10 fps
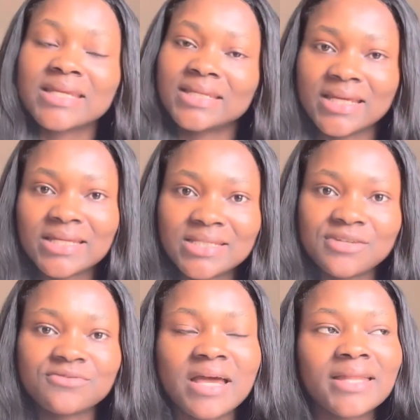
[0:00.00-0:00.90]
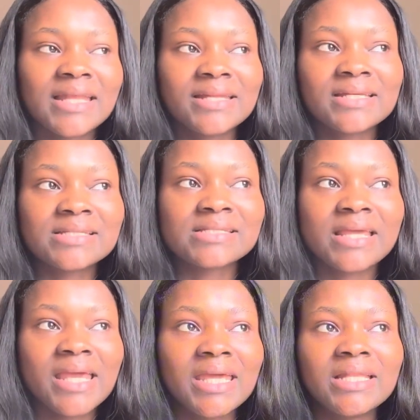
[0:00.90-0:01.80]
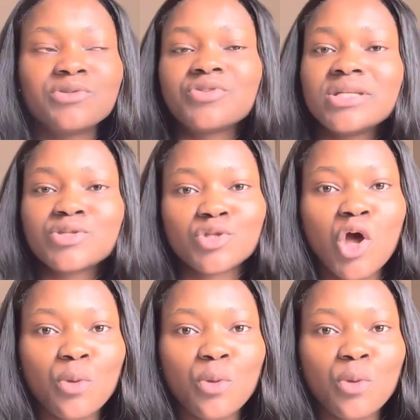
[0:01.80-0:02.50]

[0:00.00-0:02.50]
in the negatives, and that is it literally it